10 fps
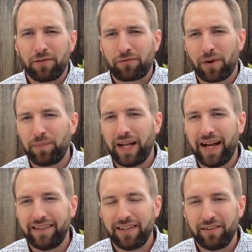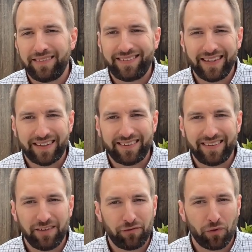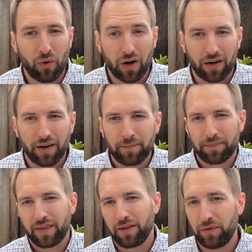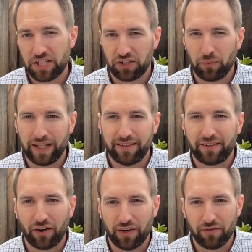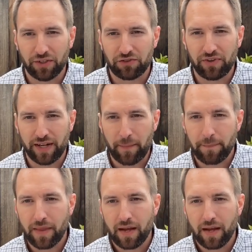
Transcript: from 1964, which is when the story was written,